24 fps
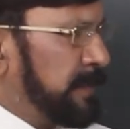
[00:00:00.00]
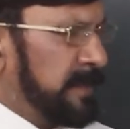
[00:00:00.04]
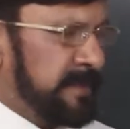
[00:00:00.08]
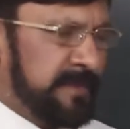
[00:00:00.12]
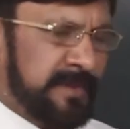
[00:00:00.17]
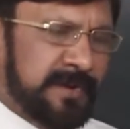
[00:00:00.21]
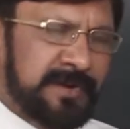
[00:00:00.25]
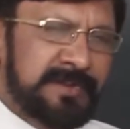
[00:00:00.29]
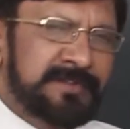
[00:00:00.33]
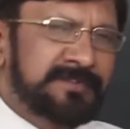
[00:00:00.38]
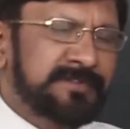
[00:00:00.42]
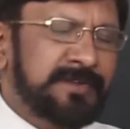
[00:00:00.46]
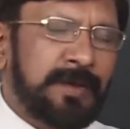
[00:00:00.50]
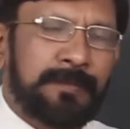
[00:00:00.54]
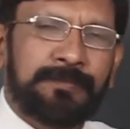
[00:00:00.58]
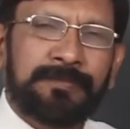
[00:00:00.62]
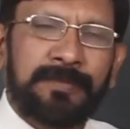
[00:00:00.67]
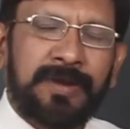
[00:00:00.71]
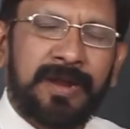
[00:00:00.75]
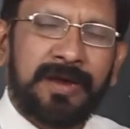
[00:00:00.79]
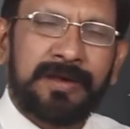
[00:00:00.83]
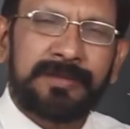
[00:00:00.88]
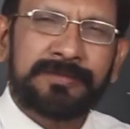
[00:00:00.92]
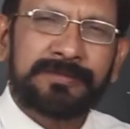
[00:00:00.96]
method in
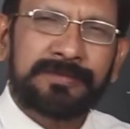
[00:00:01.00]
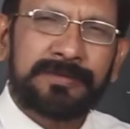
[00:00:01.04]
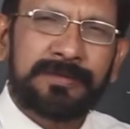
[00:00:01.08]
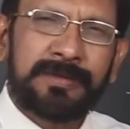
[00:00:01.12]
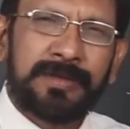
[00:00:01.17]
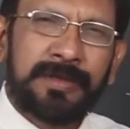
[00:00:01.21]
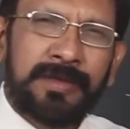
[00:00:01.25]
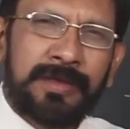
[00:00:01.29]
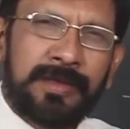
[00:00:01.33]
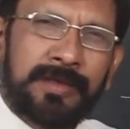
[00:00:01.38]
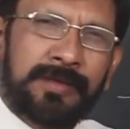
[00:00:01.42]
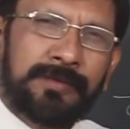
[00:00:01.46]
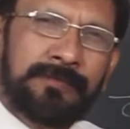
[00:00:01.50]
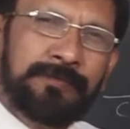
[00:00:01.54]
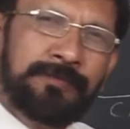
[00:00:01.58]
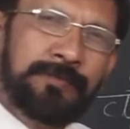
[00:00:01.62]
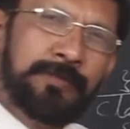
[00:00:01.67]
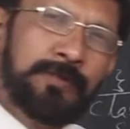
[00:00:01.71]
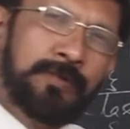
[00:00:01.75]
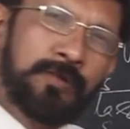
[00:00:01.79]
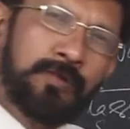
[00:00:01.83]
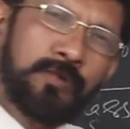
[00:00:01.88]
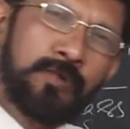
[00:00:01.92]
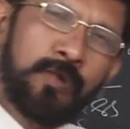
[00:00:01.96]
subclass, if
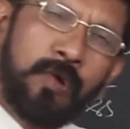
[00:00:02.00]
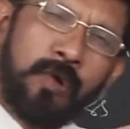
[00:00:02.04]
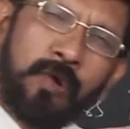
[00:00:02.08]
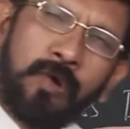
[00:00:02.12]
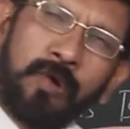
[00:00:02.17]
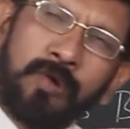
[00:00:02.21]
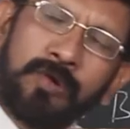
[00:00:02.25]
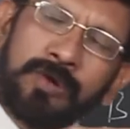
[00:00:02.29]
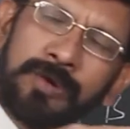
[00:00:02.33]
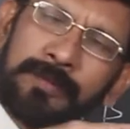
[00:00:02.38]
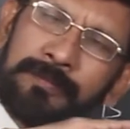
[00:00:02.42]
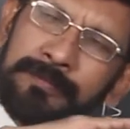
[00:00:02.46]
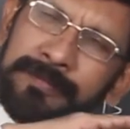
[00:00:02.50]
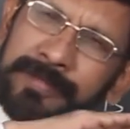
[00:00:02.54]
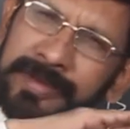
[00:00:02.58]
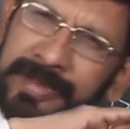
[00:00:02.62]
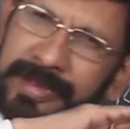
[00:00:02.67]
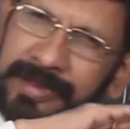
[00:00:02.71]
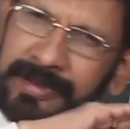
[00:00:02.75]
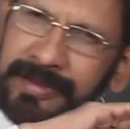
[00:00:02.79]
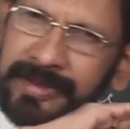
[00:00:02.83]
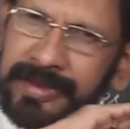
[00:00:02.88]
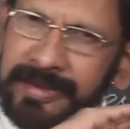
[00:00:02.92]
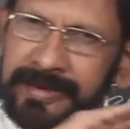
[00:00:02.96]
you do not
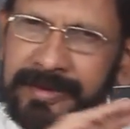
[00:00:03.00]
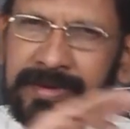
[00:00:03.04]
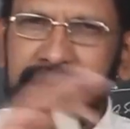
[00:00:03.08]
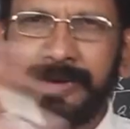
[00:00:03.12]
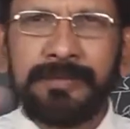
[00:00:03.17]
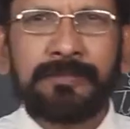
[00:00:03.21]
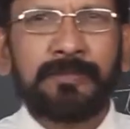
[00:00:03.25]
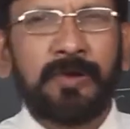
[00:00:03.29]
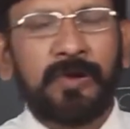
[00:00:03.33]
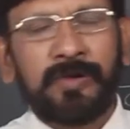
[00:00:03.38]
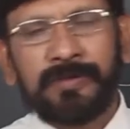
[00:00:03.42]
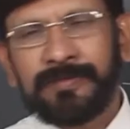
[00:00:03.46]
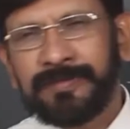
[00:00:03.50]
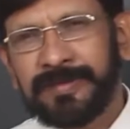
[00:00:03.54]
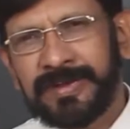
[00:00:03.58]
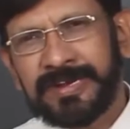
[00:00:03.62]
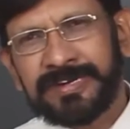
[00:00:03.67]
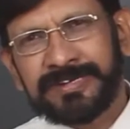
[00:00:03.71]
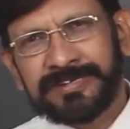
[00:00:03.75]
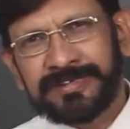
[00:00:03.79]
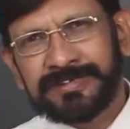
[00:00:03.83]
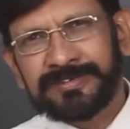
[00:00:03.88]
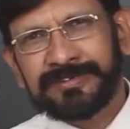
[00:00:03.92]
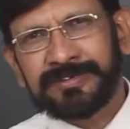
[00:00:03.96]
make any
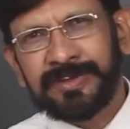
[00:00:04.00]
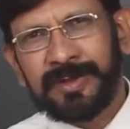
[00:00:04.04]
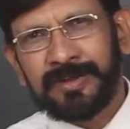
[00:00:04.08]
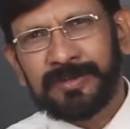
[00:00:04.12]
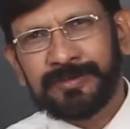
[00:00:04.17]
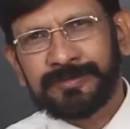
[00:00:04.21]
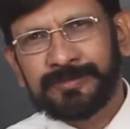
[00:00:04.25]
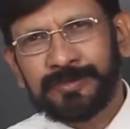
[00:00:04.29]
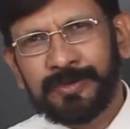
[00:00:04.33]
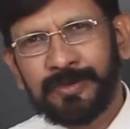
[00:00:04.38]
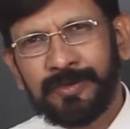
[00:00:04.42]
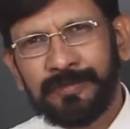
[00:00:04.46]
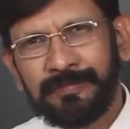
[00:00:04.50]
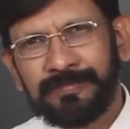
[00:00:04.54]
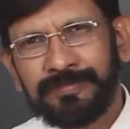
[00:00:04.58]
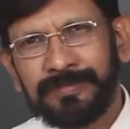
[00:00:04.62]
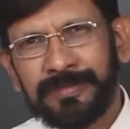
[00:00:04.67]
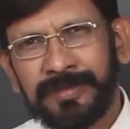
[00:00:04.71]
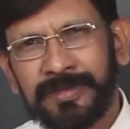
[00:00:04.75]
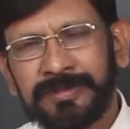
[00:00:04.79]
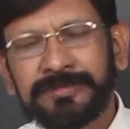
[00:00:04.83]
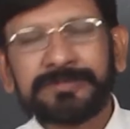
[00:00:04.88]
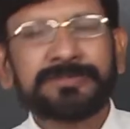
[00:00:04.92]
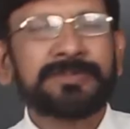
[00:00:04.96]
modifications also,
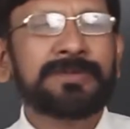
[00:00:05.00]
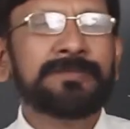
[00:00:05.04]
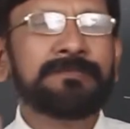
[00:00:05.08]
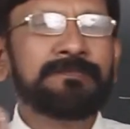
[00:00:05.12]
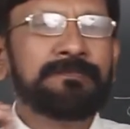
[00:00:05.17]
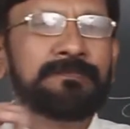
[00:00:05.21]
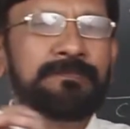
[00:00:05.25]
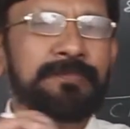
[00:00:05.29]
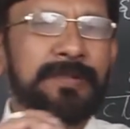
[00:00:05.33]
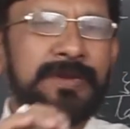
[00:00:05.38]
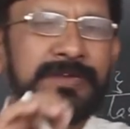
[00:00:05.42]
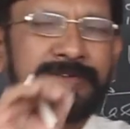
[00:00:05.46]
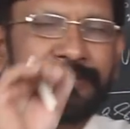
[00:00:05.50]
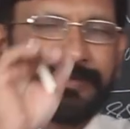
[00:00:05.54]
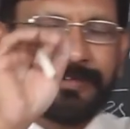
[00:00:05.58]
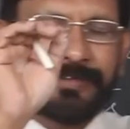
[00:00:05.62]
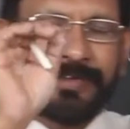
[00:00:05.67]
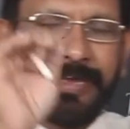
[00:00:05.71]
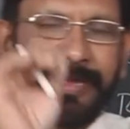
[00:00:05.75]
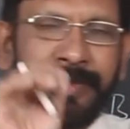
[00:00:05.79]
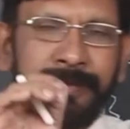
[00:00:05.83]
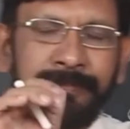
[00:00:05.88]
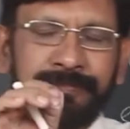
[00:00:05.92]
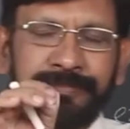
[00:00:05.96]
simply
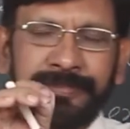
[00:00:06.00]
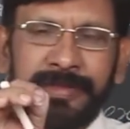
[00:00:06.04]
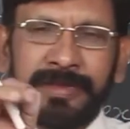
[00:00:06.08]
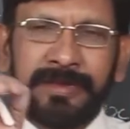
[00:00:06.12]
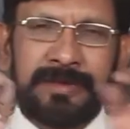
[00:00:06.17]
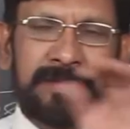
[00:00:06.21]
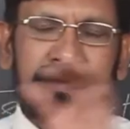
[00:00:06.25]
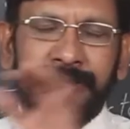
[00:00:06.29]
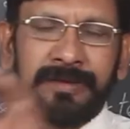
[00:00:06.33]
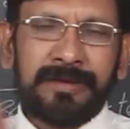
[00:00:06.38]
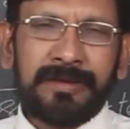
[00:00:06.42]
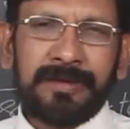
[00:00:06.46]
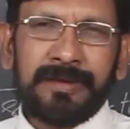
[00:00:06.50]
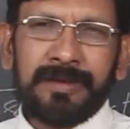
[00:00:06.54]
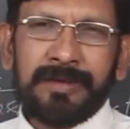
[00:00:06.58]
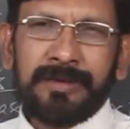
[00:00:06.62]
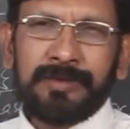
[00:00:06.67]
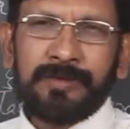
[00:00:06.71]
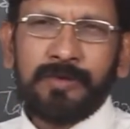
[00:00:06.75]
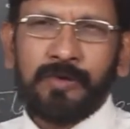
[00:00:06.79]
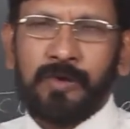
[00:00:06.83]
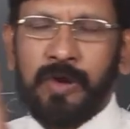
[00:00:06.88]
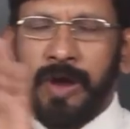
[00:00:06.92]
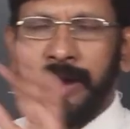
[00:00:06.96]
same thing
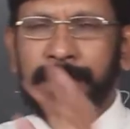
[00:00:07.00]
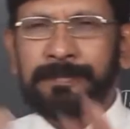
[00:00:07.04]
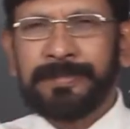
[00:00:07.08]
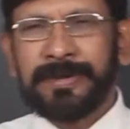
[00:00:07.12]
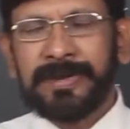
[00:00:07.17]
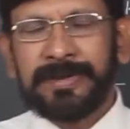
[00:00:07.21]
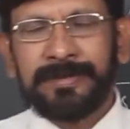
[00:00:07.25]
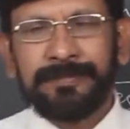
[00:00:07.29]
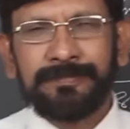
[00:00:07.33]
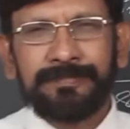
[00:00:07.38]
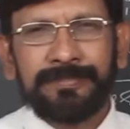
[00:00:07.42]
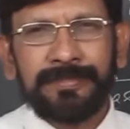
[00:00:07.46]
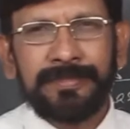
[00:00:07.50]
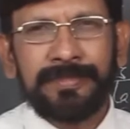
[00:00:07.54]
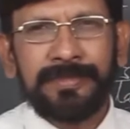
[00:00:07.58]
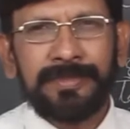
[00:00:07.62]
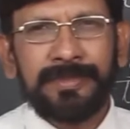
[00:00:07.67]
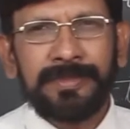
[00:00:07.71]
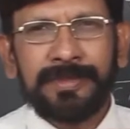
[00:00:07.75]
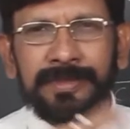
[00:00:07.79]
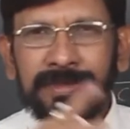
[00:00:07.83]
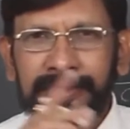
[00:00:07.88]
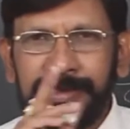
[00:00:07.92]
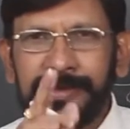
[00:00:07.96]
you copied,
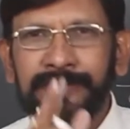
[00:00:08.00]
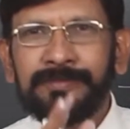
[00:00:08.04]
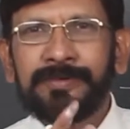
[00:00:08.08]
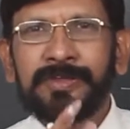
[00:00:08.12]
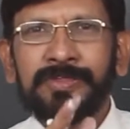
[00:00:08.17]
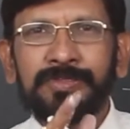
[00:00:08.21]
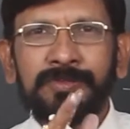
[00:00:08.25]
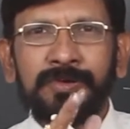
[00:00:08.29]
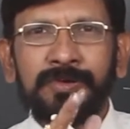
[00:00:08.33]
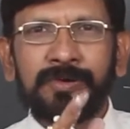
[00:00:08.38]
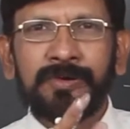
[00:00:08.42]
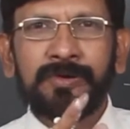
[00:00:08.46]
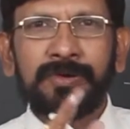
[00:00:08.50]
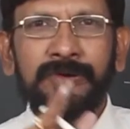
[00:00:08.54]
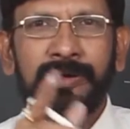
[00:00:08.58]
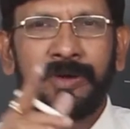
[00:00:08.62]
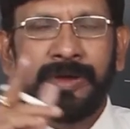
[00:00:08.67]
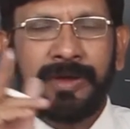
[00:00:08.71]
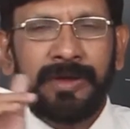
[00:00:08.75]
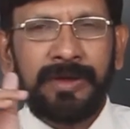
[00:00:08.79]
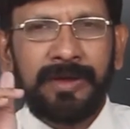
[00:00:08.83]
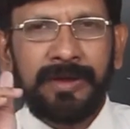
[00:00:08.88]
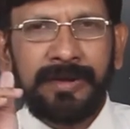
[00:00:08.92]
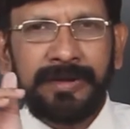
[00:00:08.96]
even though
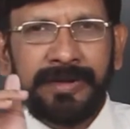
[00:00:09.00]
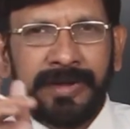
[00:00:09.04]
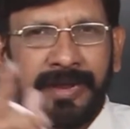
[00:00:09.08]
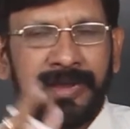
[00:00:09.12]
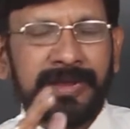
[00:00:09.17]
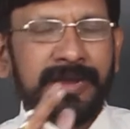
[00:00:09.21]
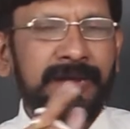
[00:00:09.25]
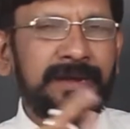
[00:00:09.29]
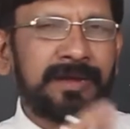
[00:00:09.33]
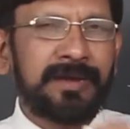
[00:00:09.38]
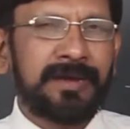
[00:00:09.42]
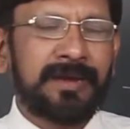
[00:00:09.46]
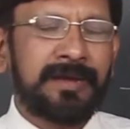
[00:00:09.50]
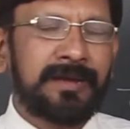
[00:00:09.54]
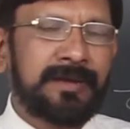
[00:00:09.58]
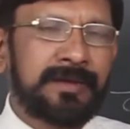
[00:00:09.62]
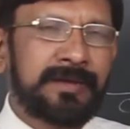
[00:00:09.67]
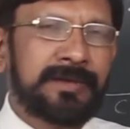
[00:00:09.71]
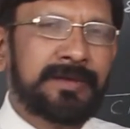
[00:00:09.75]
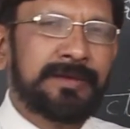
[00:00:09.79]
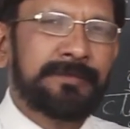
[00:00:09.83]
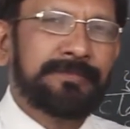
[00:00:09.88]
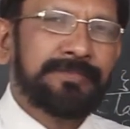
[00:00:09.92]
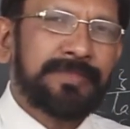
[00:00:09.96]

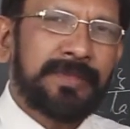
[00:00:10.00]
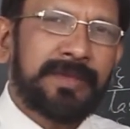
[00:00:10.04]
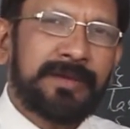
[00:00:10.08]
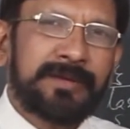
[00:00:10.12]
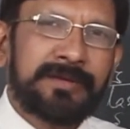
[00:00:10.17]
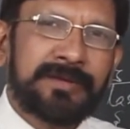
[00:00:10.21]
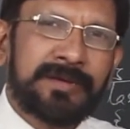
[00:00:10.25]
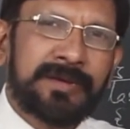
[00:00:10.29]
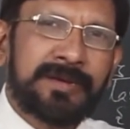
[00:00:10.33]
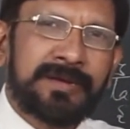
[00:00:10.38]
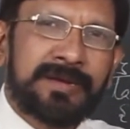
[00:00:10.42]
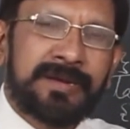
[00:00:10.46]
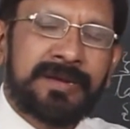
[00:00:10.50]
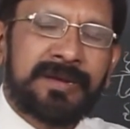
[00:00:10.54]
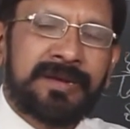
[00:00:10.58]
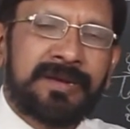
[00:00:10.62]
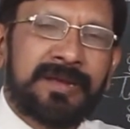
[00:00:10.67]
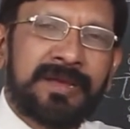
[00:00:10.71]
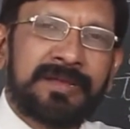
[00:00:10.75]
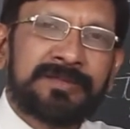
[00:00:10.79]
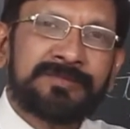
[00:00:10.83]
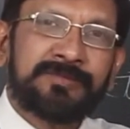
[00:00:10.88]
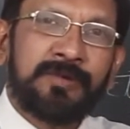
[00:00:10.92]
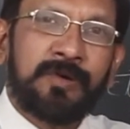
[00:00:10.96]
technically it is treated
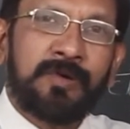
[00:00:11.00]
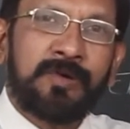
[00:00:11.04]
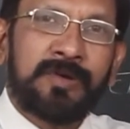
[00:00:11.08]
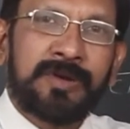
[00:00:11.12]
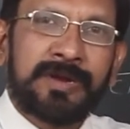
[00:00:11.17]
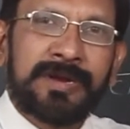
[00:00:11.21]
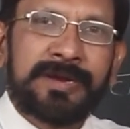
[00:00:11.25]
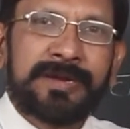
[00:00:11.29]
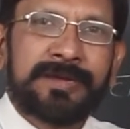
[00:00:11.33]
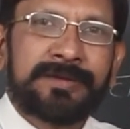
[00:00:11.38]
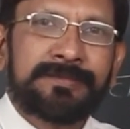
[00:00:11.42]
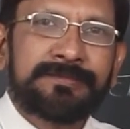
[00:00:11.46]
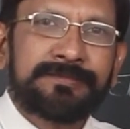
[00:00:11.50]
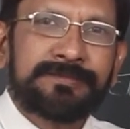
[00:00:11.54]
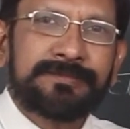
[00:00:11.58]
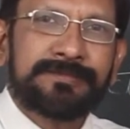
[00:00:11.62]
as overriding.